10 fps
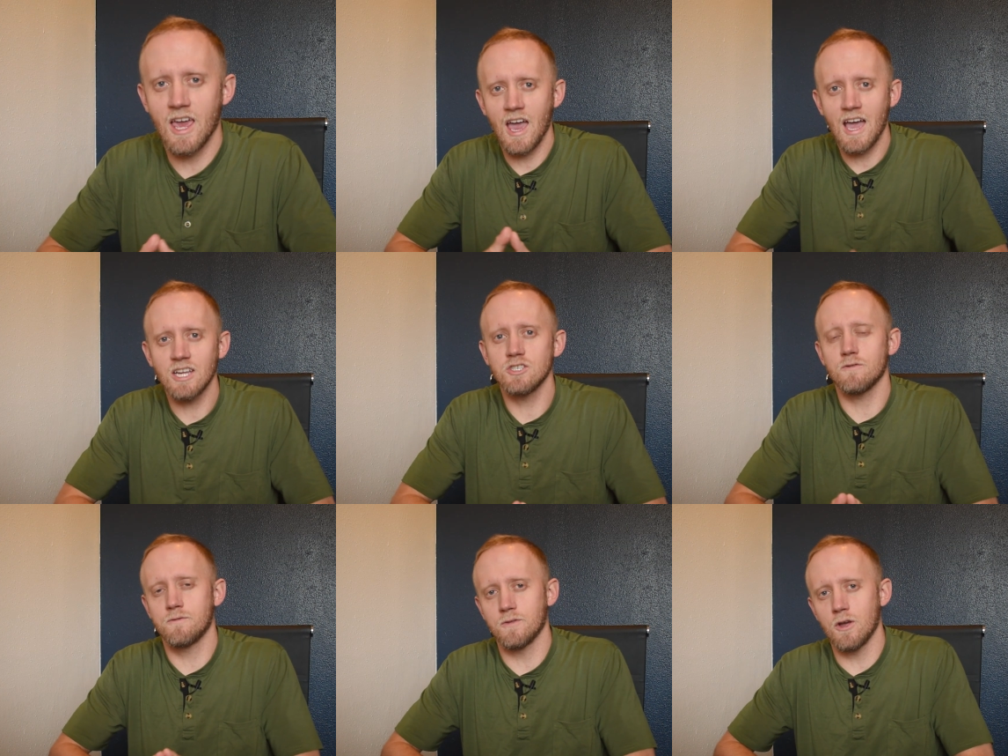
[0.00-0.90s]
Cash
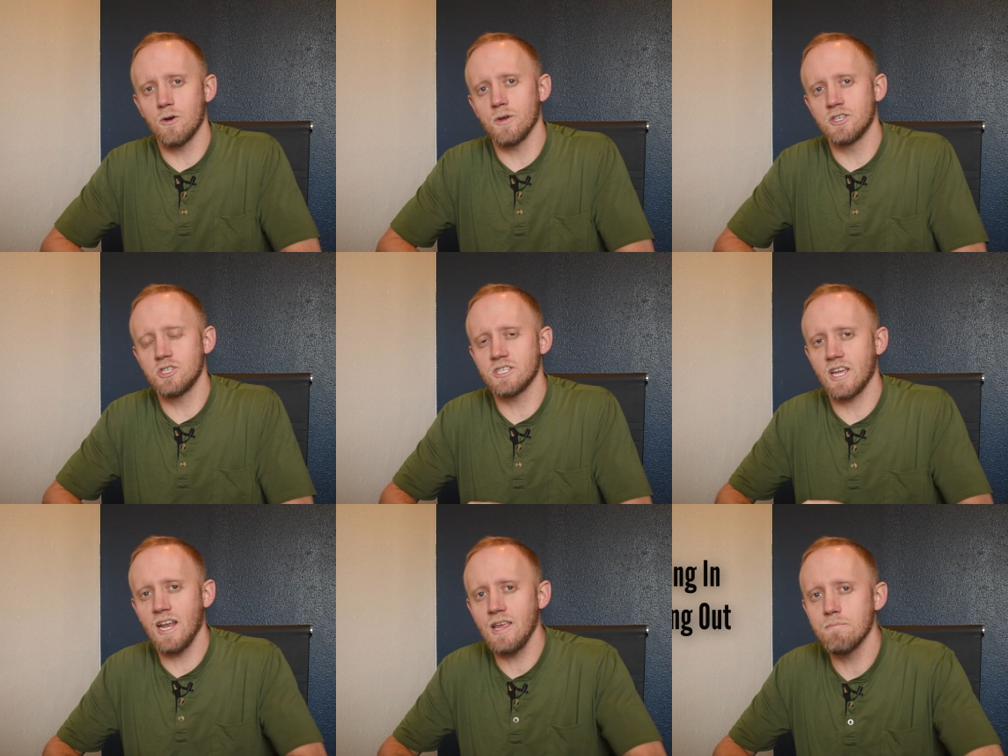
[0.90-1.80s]
flow is just
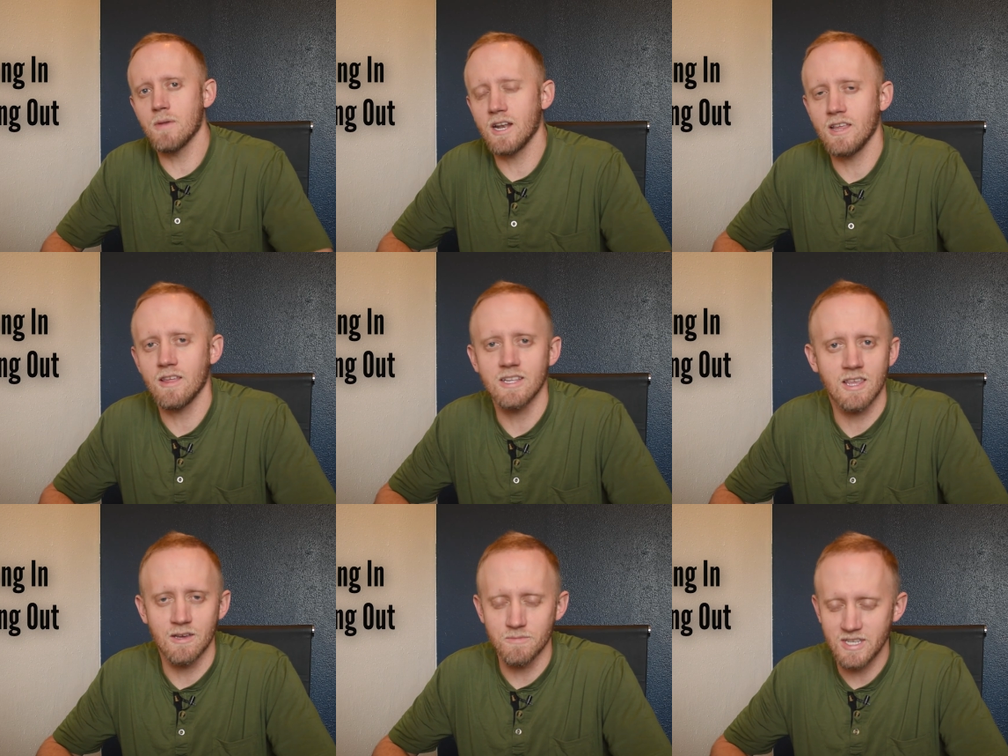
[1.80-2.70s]
any money that
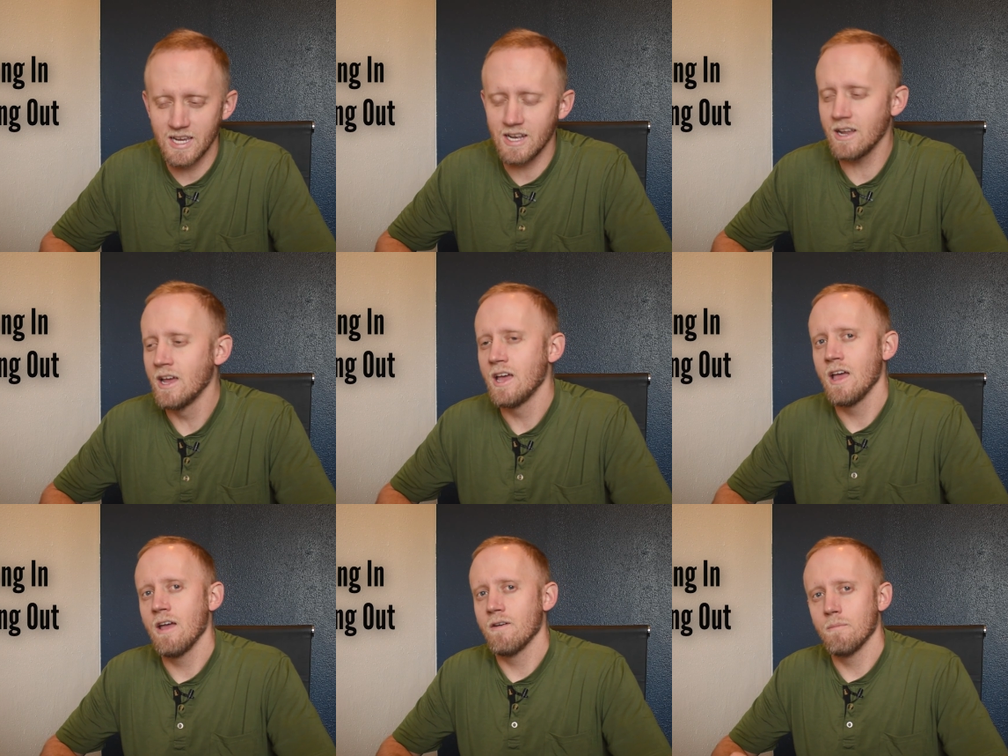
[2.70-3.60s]
comes in
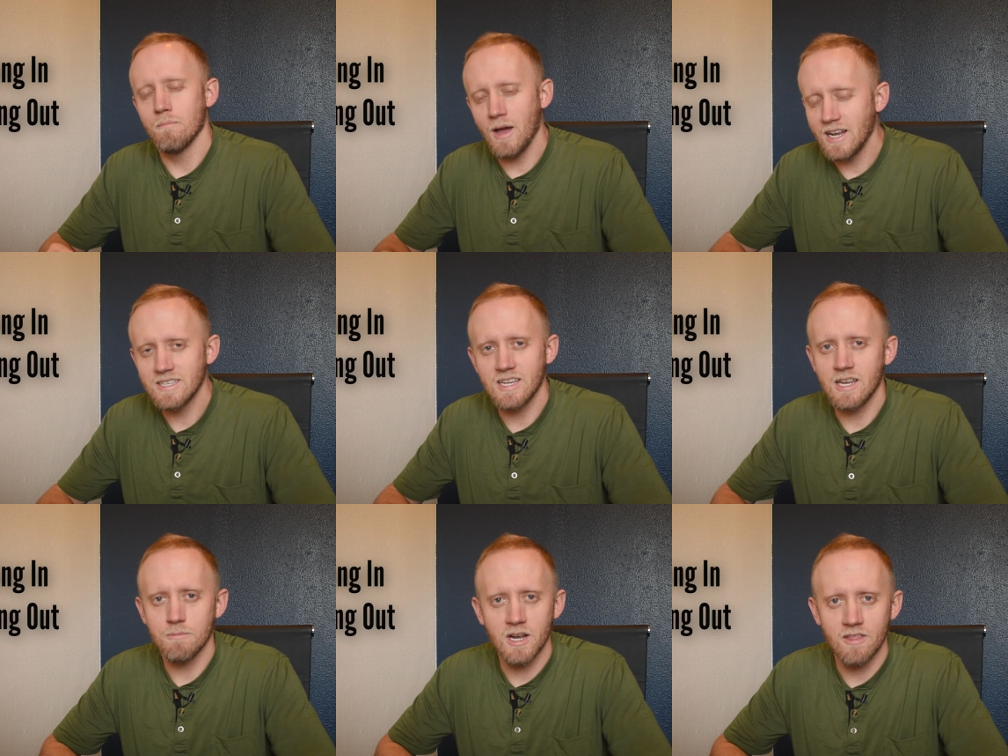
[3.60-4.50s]
minus
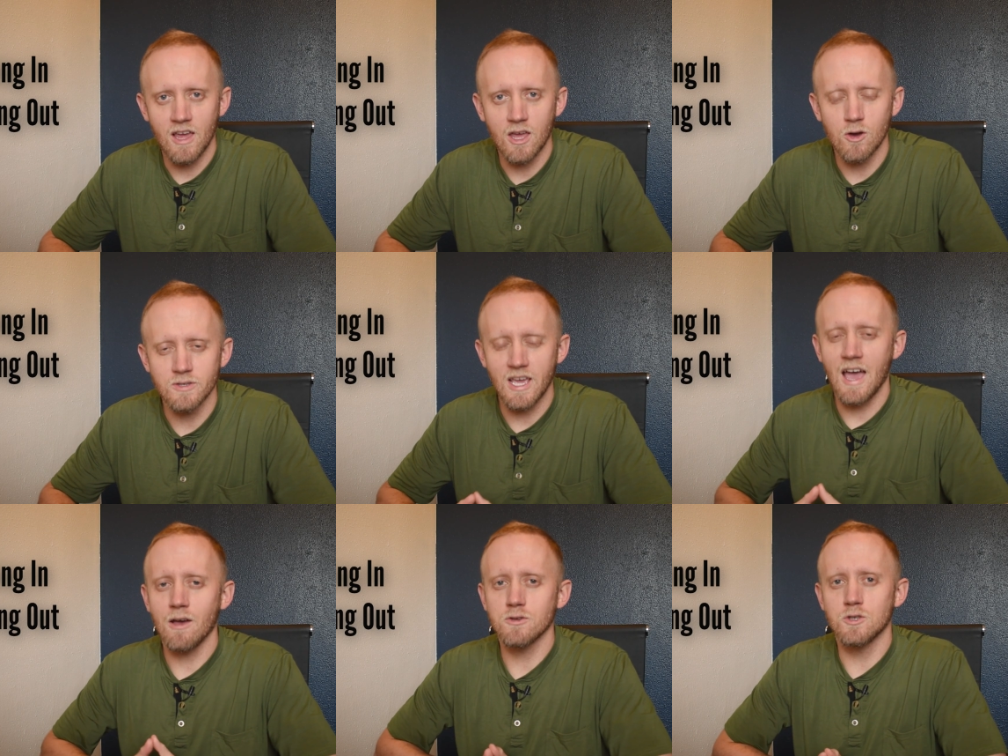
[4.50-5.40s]
any money that goes
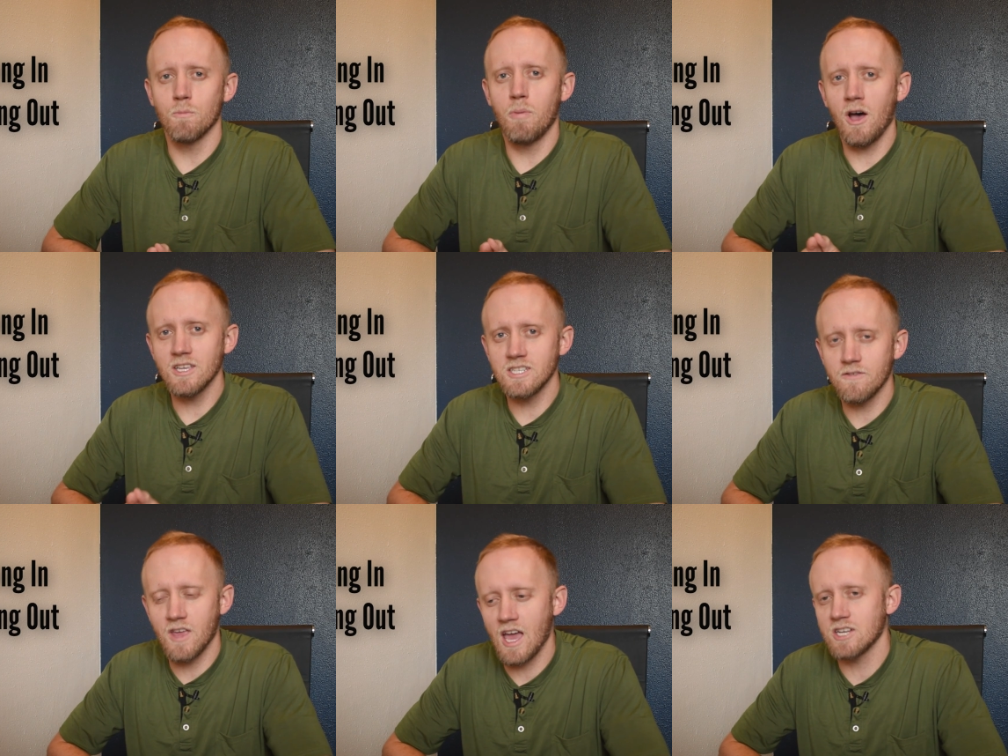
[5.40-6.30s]
out. So
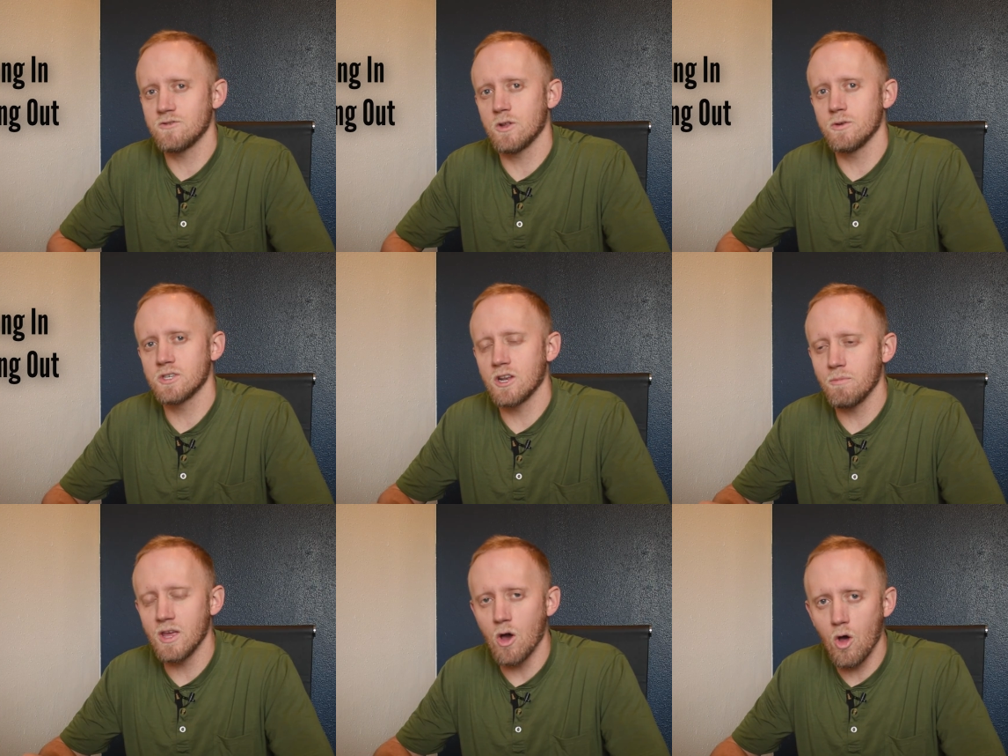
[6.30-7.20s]
positive cash flow is going
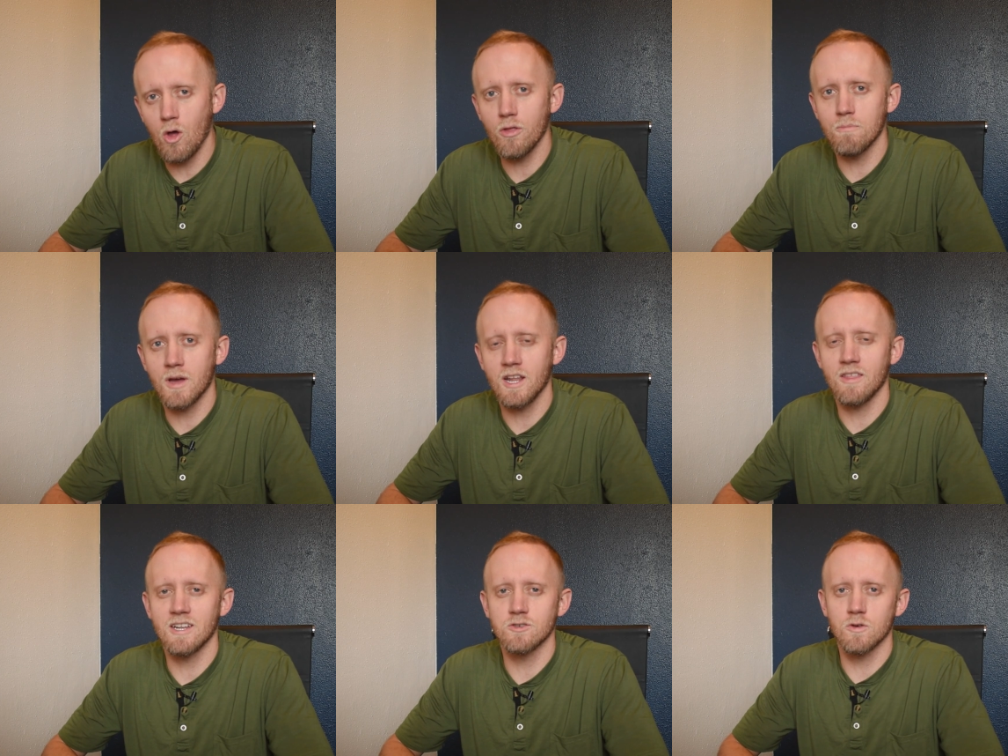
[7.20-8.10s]
to be all the money
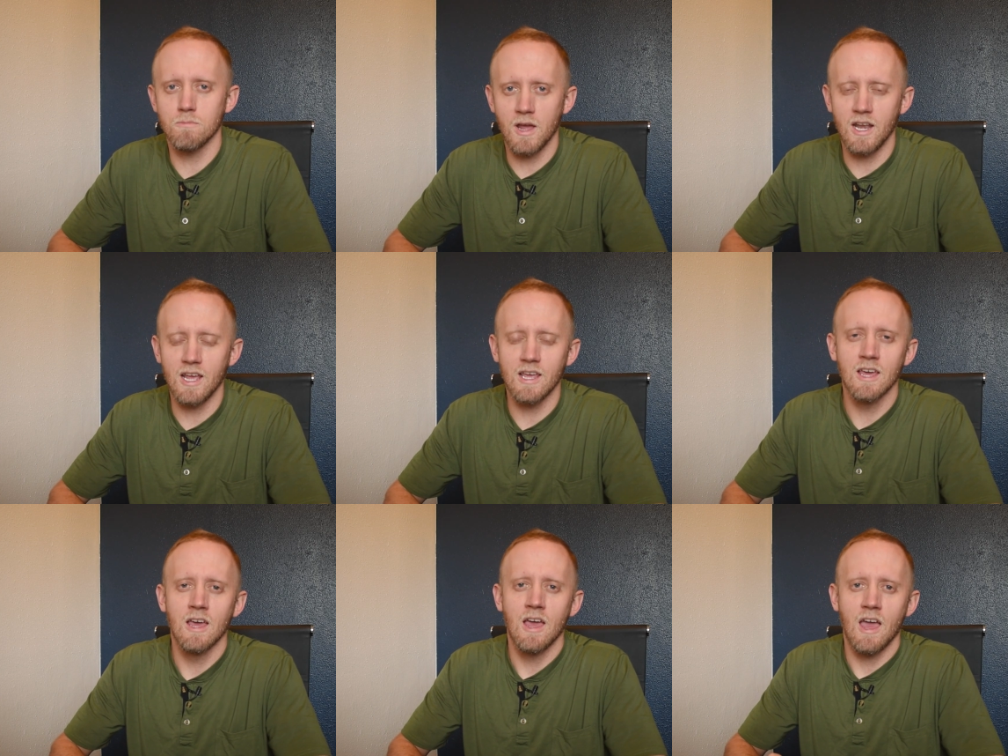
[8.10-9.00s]
that is remaining